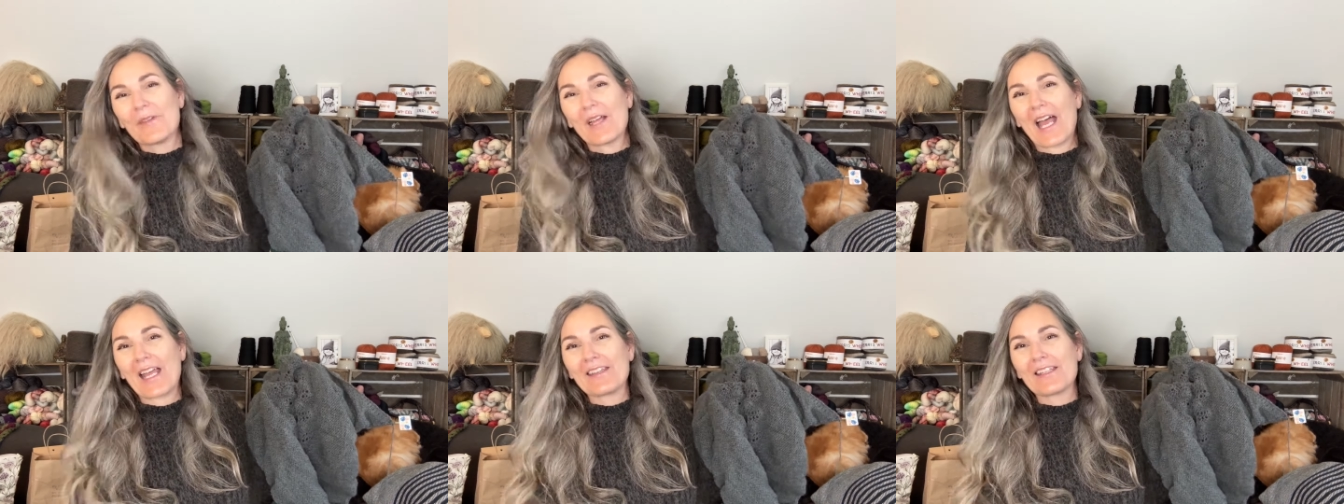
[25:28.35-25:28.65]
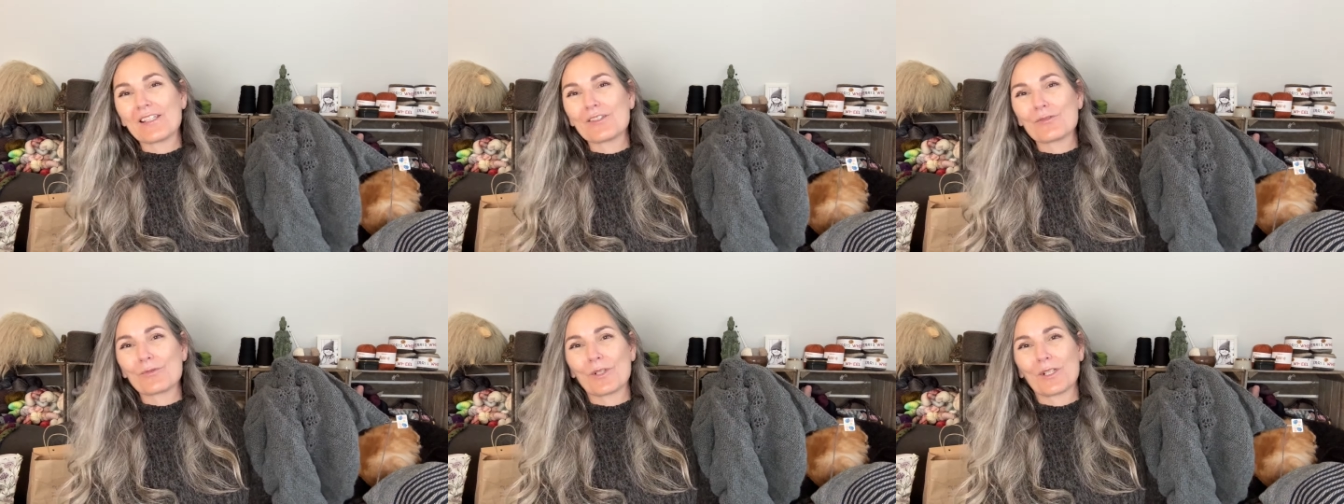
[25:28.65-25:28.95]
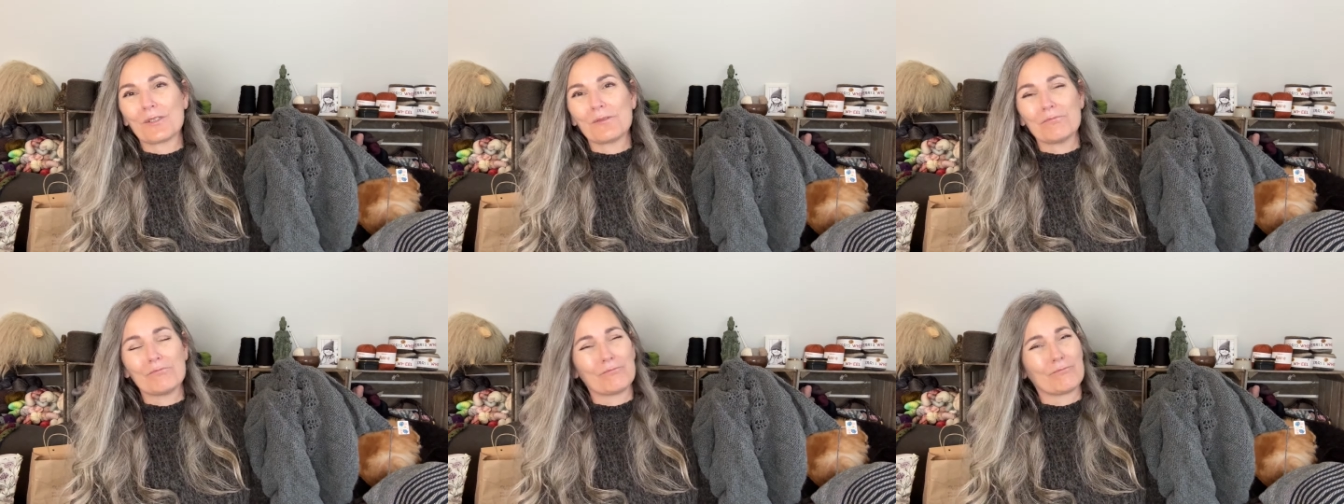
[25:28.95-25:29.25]
and this
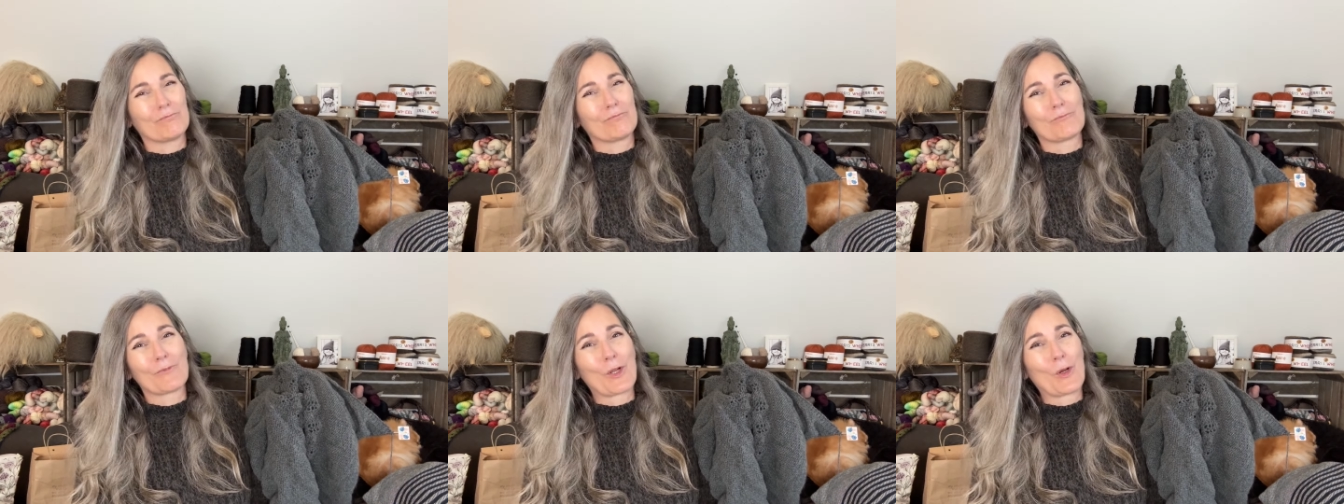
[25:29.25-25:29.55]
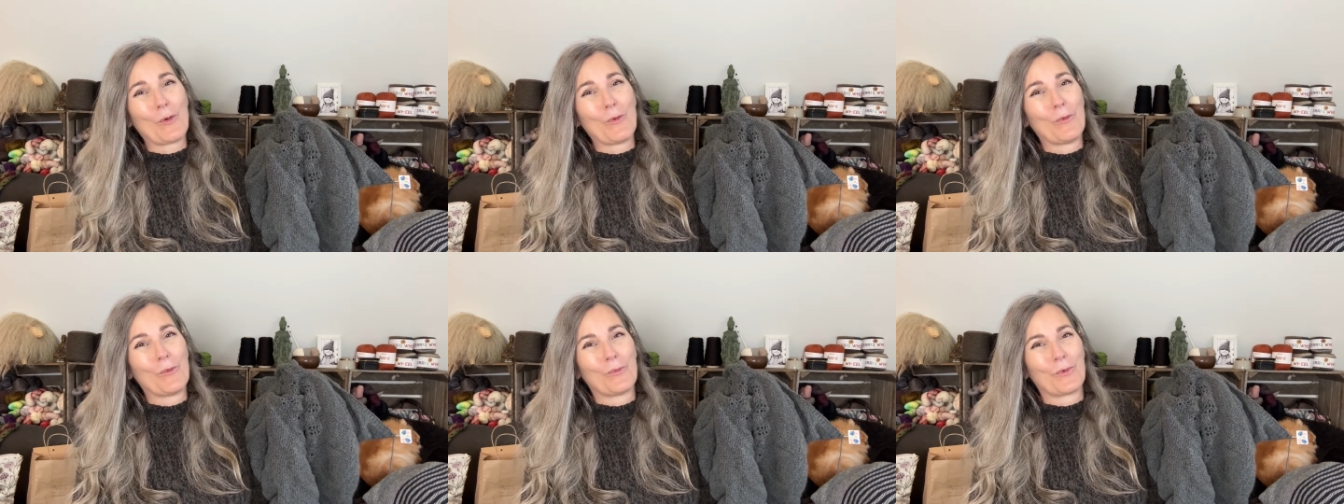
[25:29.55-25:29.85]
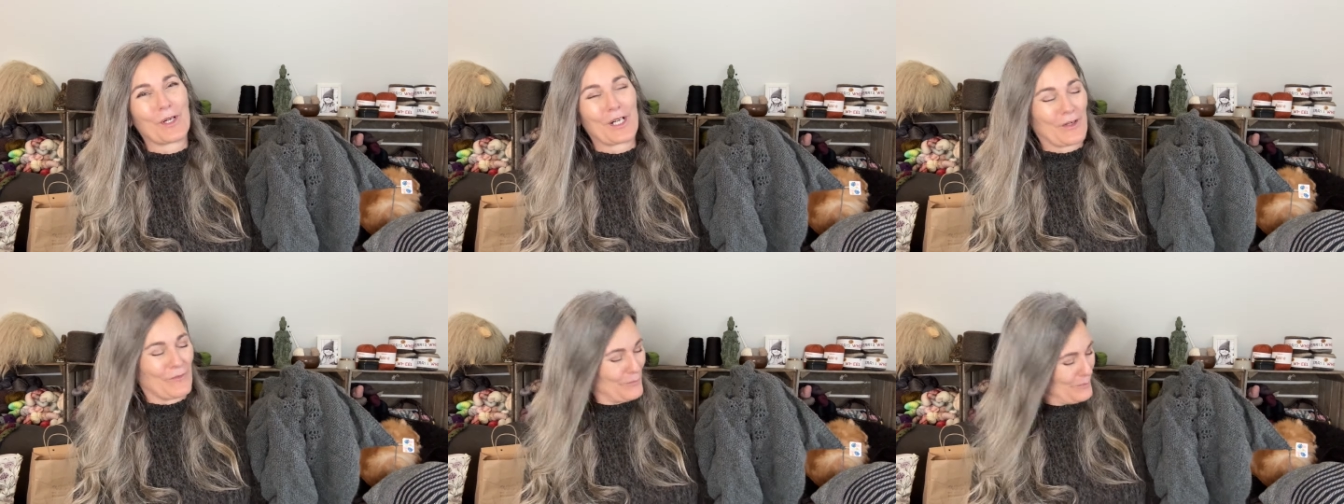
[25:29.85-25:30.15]
one
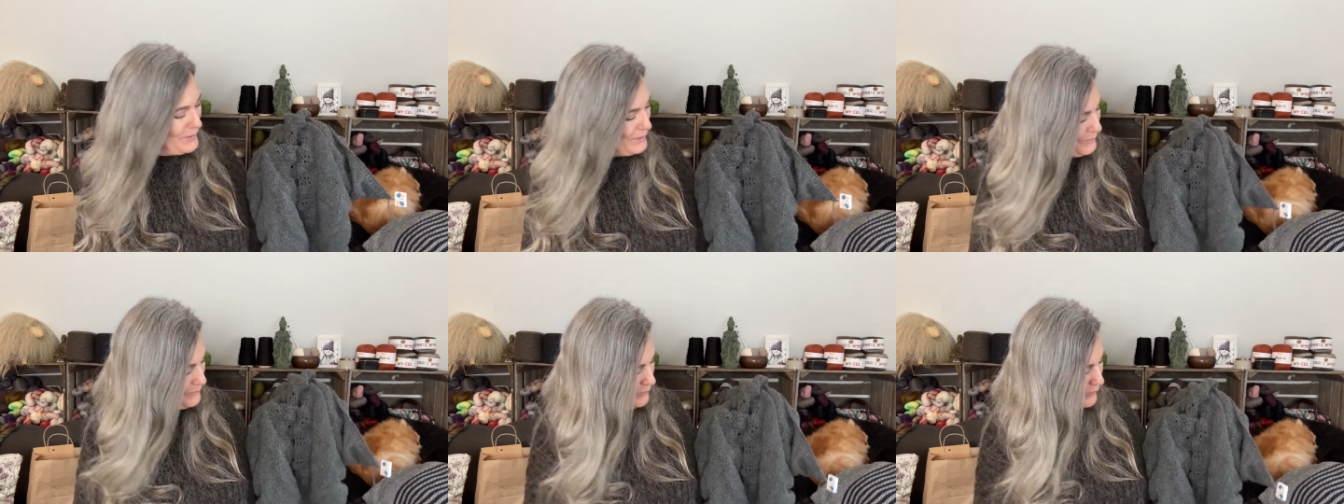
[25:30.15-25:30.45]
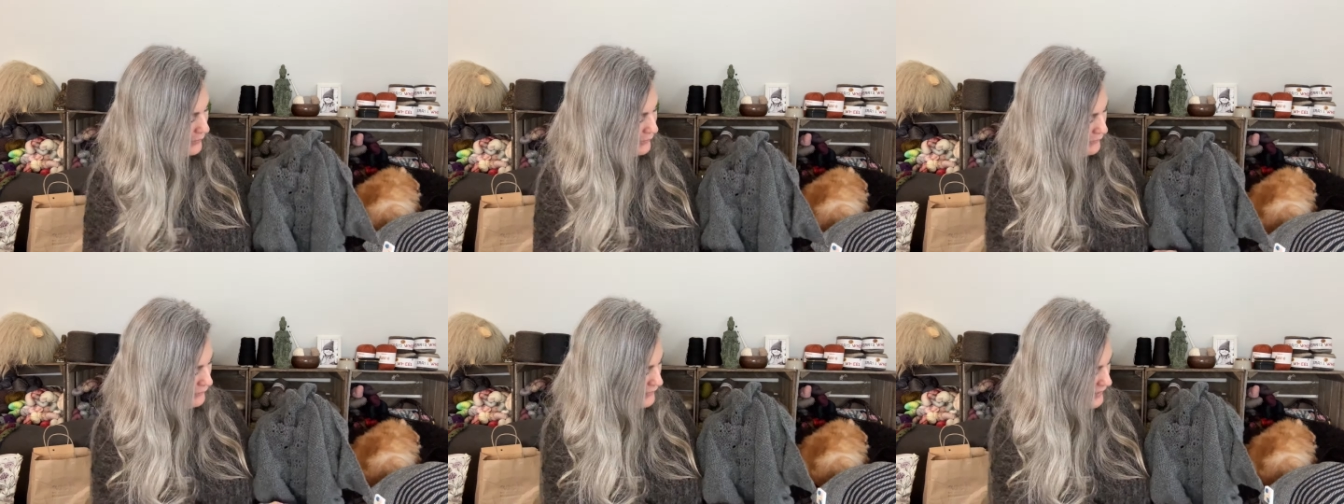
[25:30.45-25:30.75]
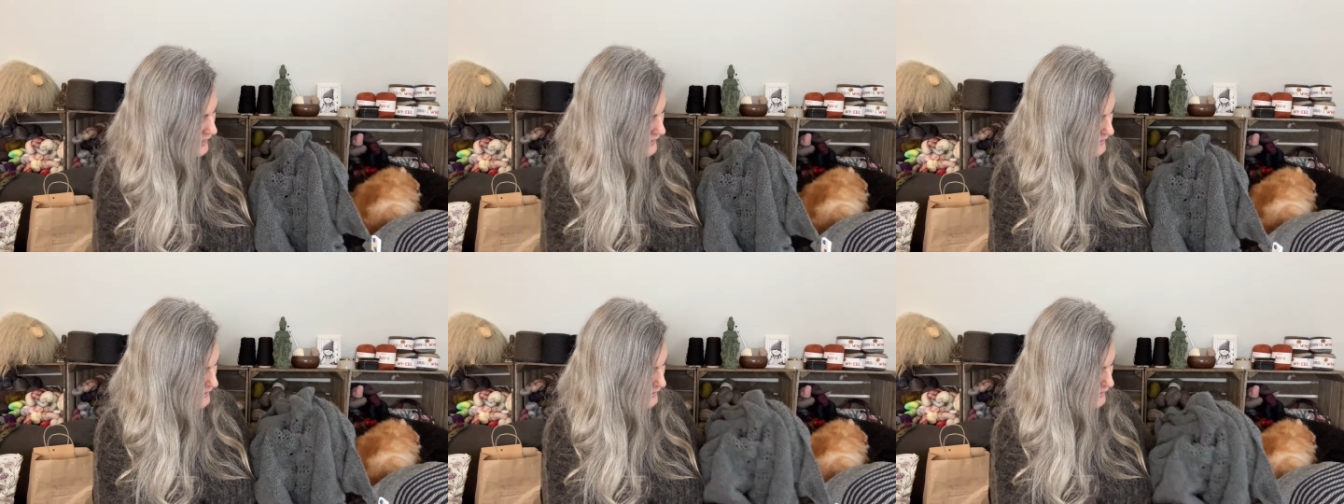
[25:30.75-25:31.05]
would have been
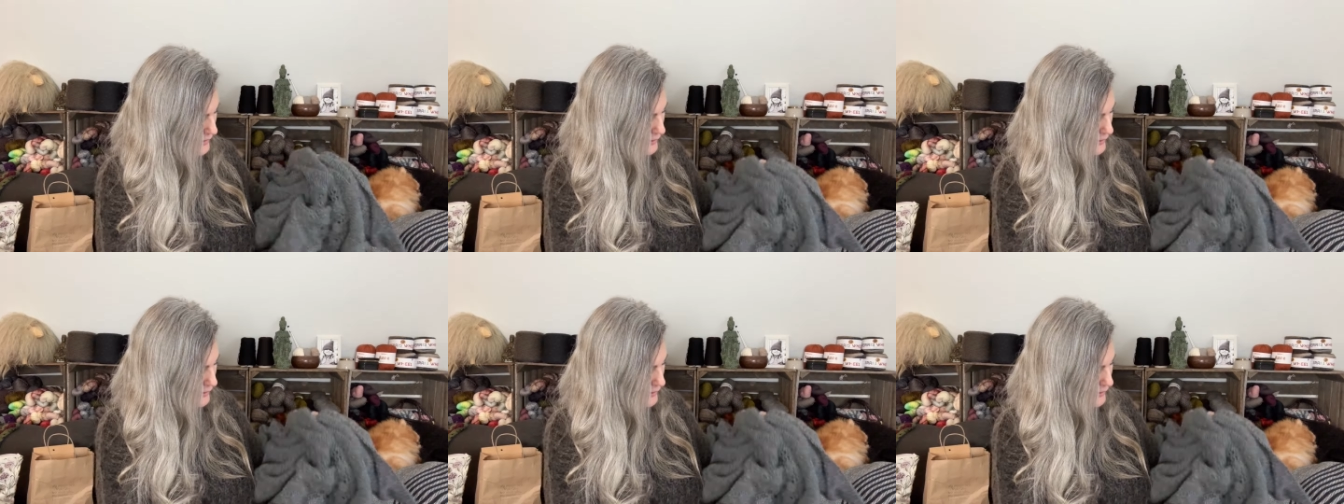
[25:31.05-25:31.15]
perfect